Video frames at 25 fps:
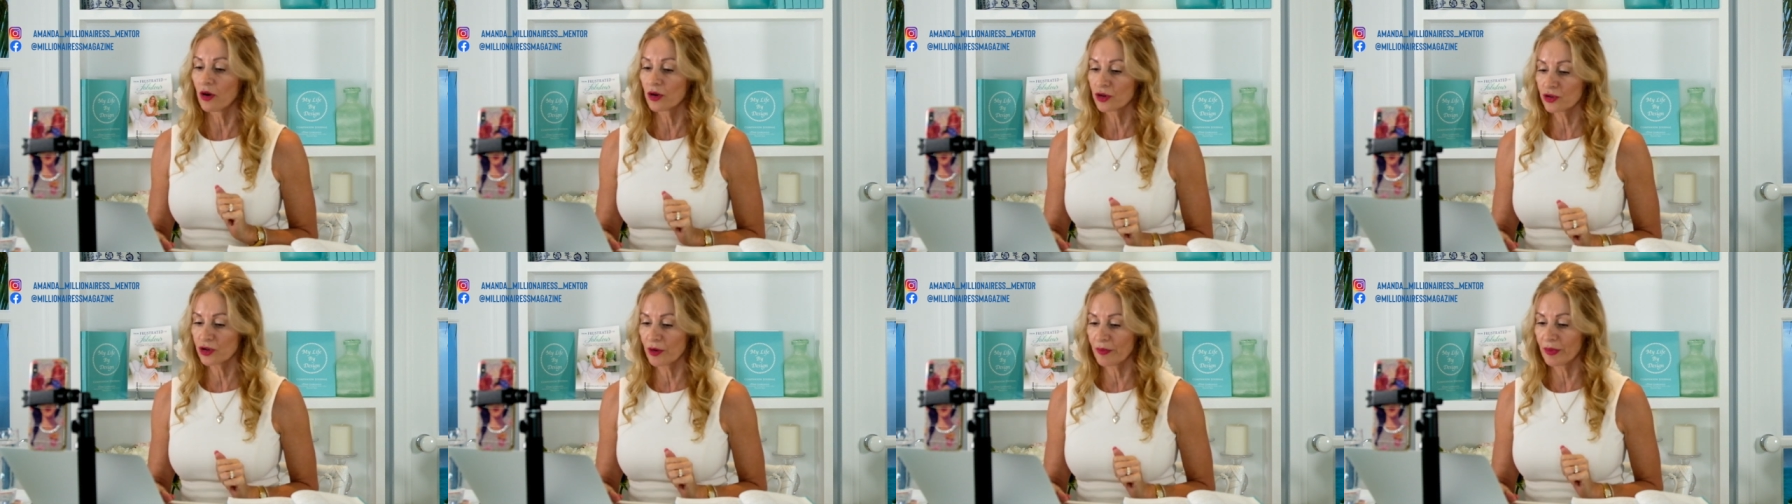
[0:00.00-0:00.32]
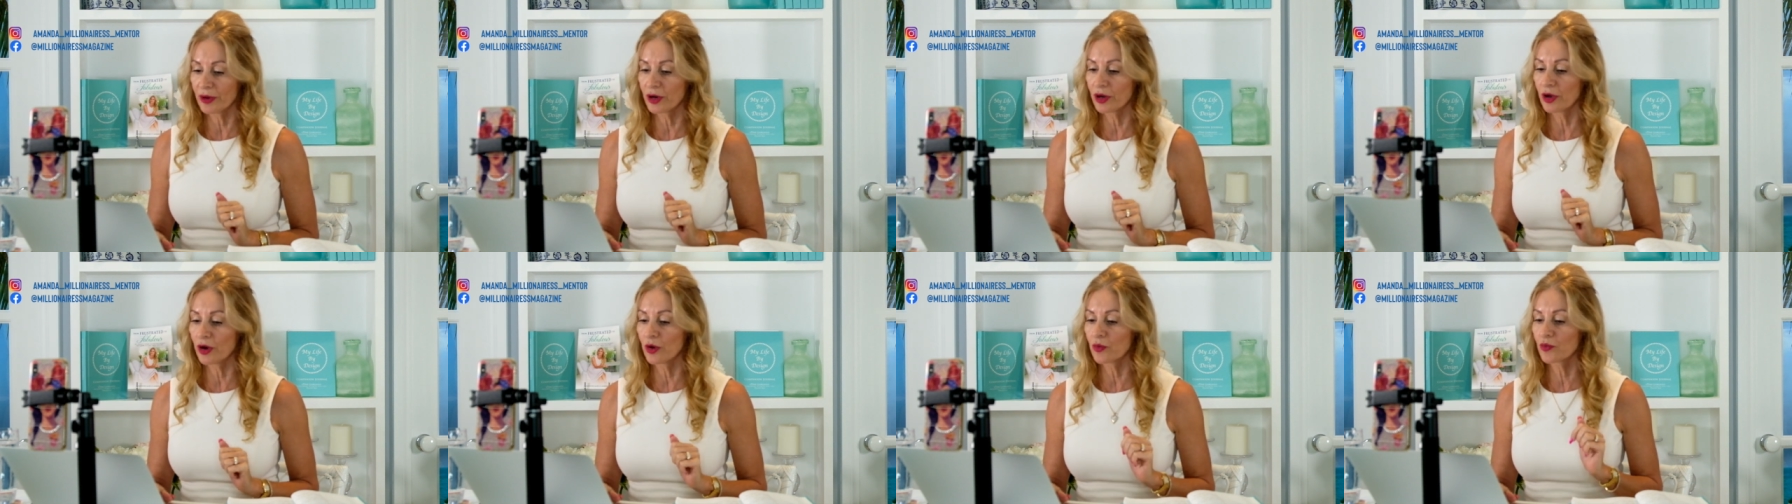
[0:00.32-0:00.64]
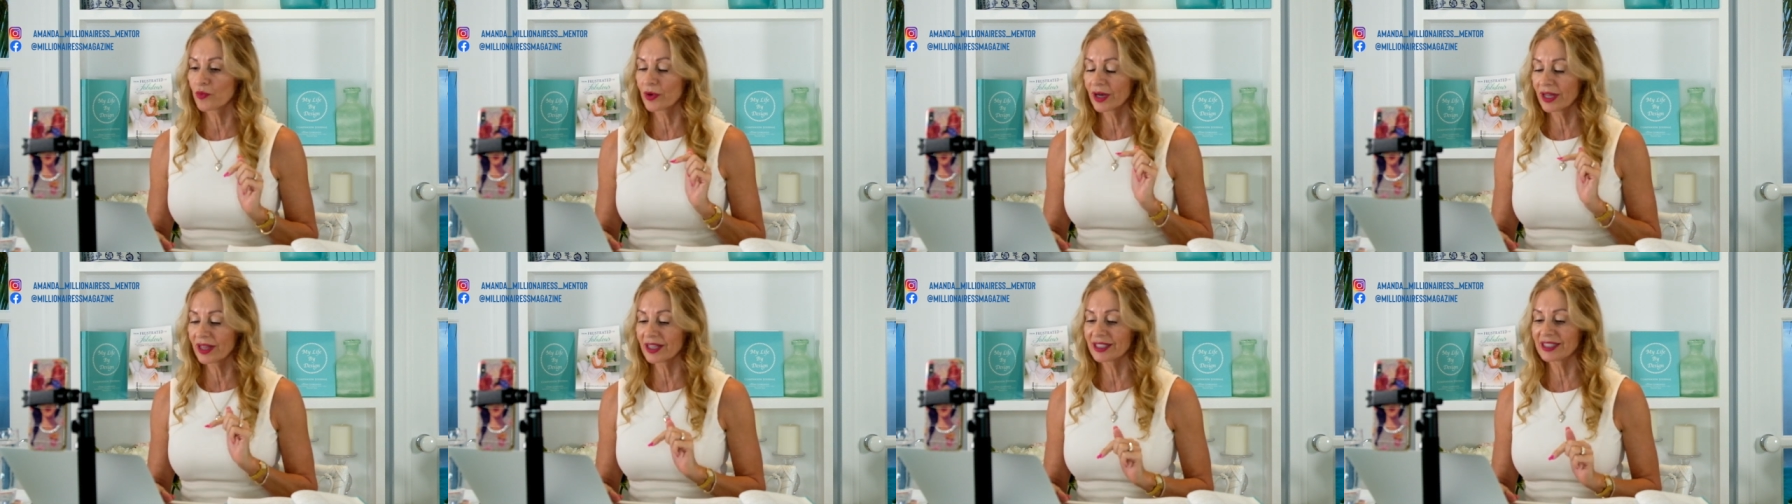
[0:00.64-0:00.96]
entrepreneur,
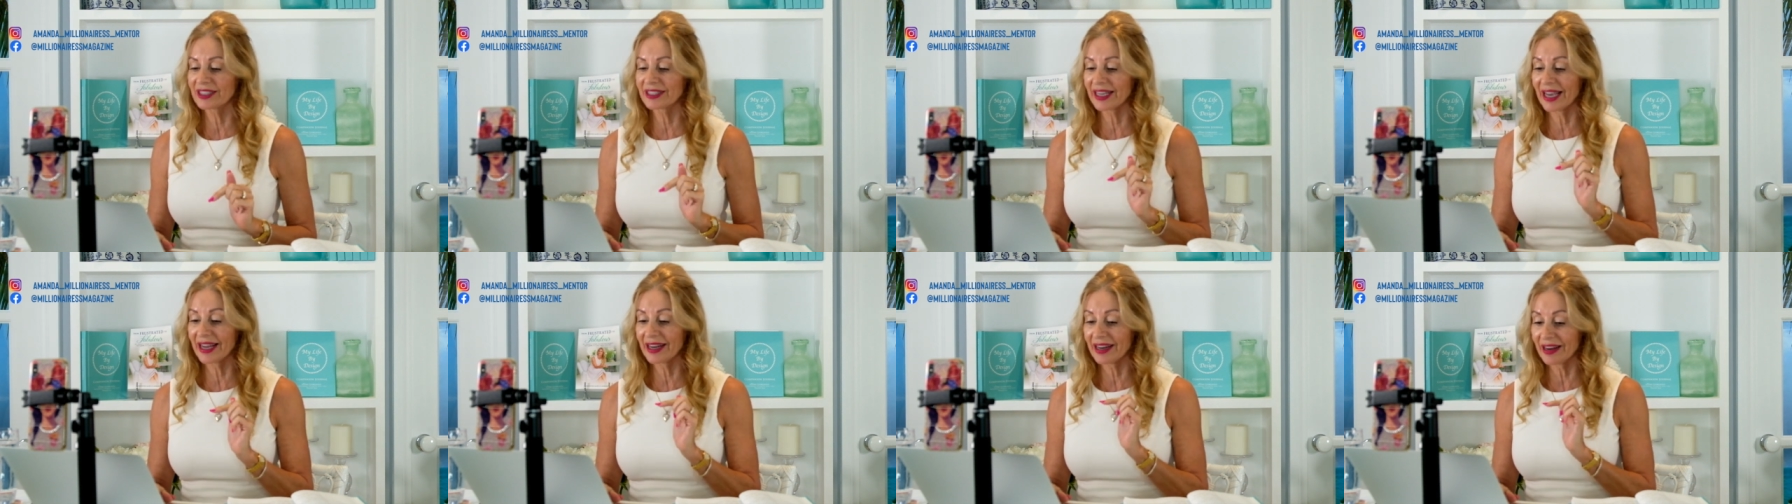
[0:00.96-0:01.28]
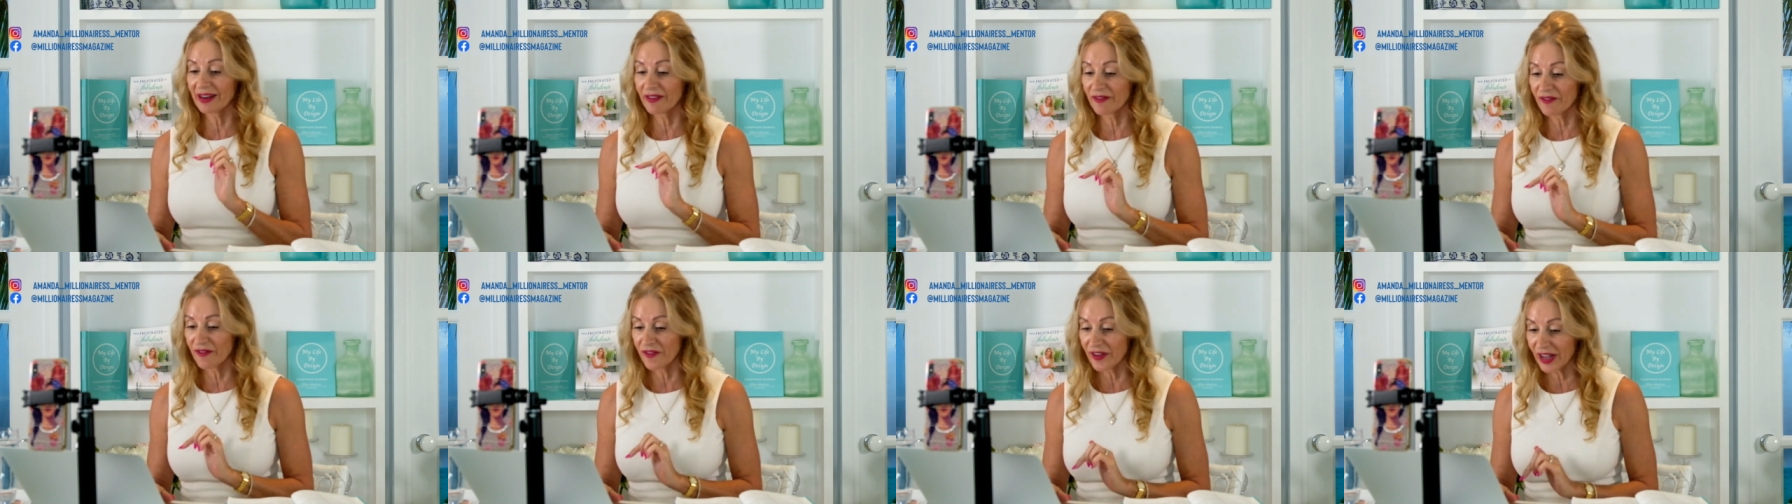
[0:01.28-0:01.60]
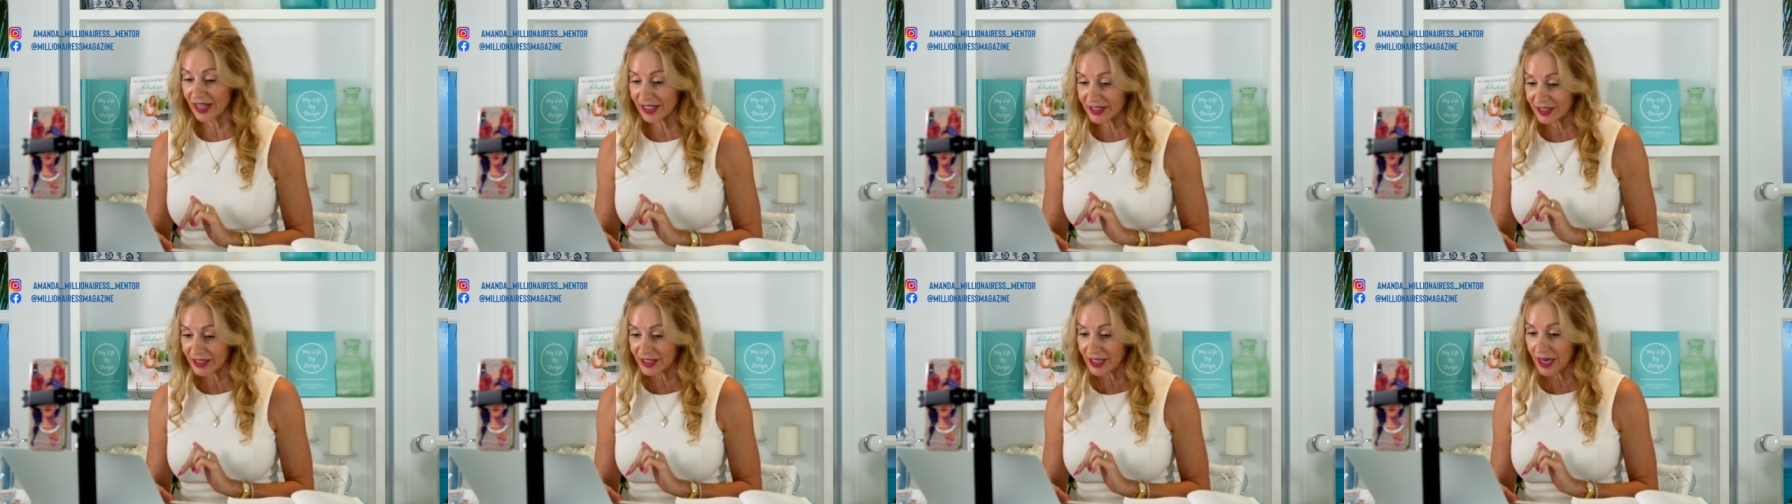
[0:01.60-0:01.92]
real estate
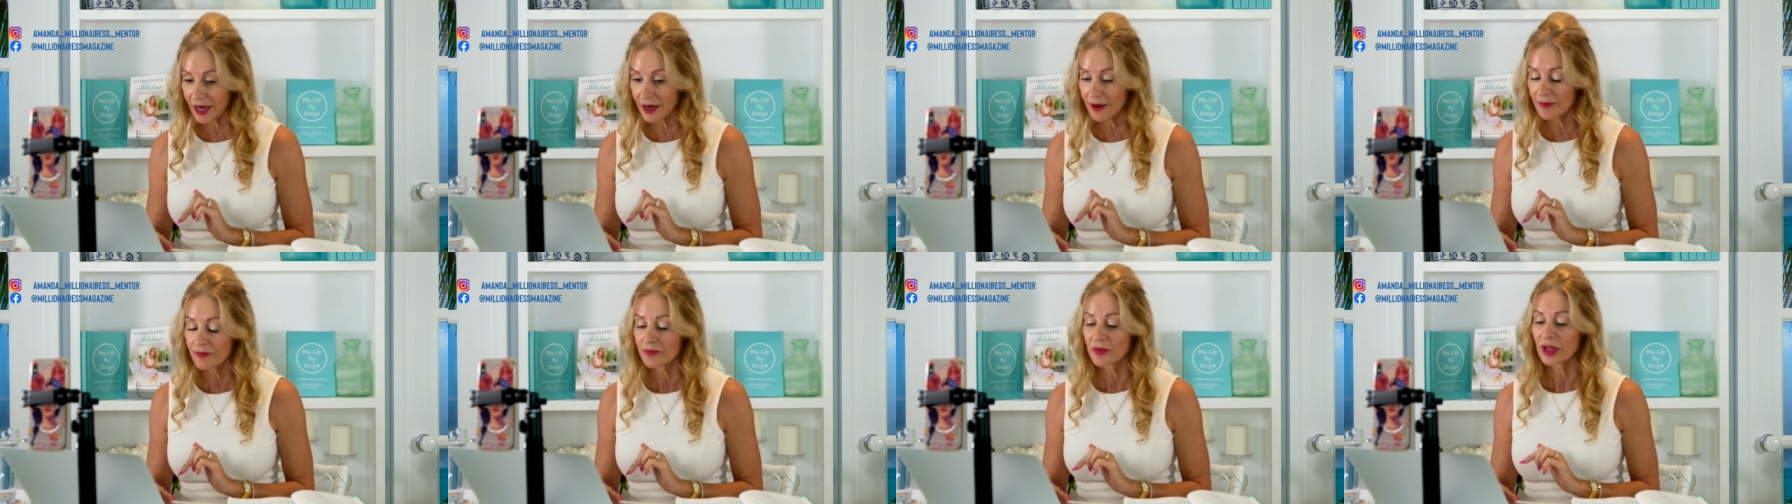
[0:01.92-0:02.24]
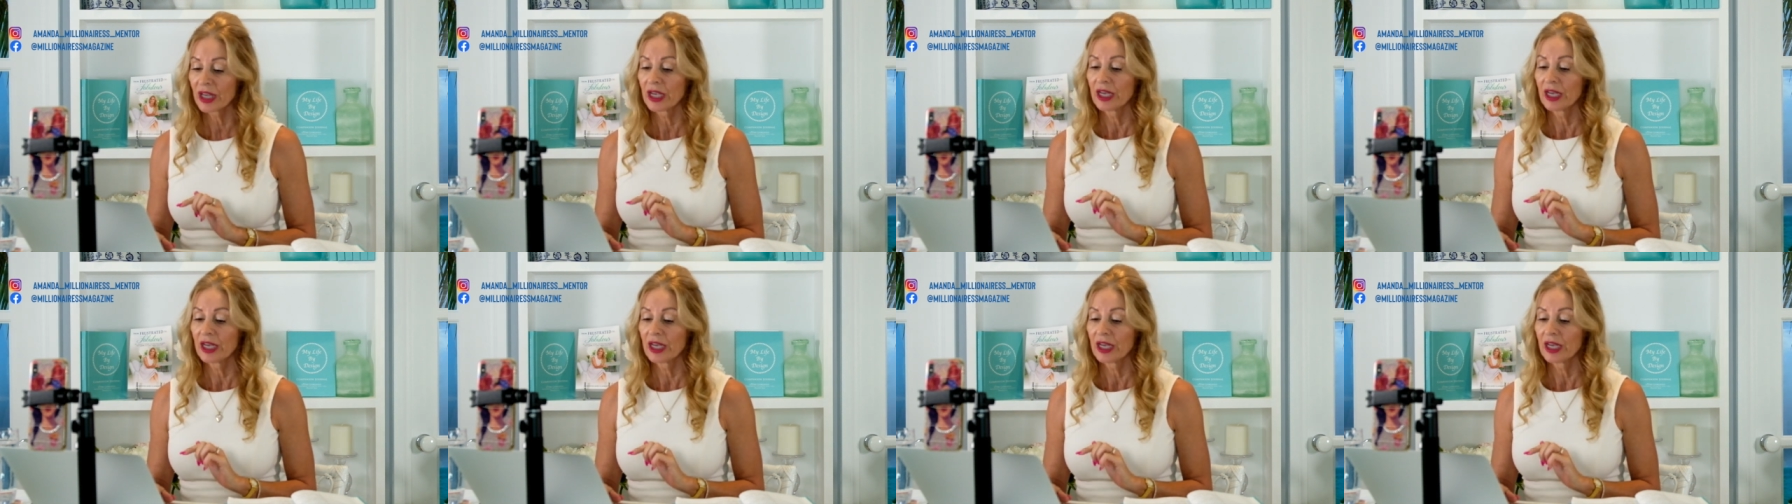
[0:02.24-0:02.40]
investor.